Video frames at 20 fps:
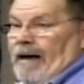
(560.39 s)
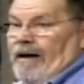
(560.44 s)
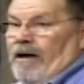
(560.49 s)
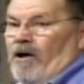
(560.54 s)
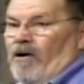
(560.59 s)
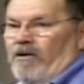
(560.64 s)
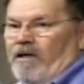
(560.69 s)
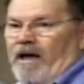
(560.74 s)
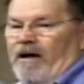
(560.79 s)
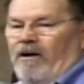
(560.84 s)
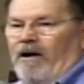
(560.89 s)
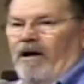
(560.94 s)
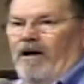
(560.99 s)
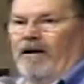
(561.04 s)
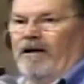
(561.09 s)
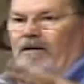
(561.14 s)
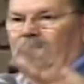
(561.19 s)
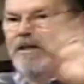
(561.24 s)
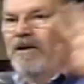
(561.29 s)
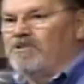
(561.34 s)
You
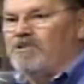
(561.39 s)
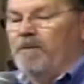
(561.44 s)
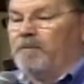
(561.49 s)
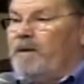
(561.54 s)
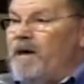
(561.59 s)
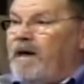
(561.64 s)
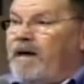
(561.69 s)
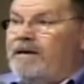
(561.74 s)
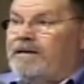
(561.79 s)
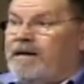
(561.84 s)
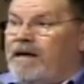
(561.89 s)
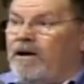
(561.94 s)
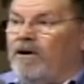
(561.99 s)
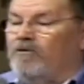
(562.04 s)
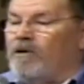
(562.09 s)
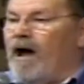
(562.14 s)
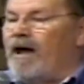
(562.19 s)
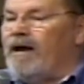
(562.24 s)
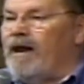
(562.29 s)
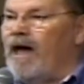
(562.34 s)
know, there's a big deal
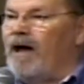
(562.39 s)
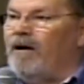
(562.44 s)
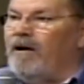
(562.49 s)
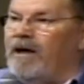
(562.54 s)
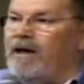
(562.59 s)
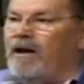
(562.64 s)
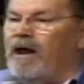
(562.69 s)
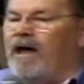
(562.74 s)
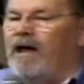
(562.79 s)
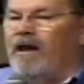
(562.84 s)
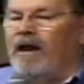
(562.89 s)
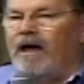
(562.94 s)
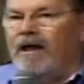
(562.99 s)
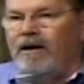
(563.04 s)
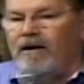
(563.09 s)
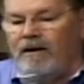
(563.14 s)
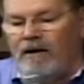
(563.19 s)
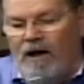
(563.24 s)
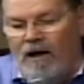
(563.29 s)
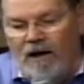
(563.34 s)
right now
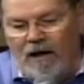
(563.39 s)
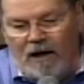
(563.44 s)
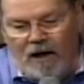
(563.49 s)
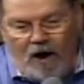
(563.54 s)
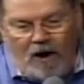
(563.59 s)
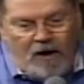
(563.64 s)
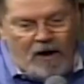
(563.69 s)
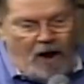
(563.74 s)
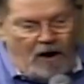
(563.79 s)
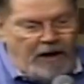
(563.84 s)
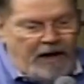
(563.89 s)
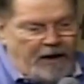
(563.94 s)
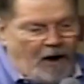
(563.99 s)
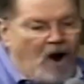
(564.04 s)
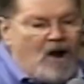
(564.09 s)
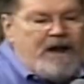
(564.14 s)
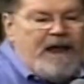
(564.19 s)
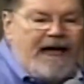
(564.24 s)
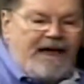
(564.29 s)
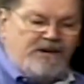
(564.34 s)
in
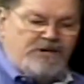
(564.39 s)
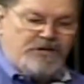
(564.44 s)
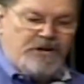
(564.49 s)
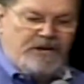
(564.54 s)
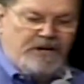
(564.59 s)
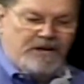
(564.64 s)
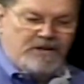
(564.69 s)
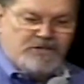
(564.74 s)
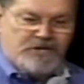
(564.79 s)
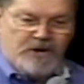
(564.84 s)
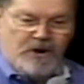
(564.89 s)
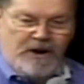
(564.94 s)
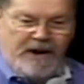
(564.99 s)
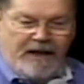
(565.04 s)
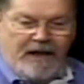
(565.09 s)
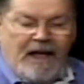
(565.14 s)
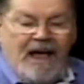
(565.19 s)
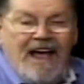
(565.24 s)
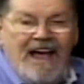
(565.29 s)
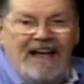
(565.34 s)
our nation
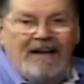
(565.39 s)
concerning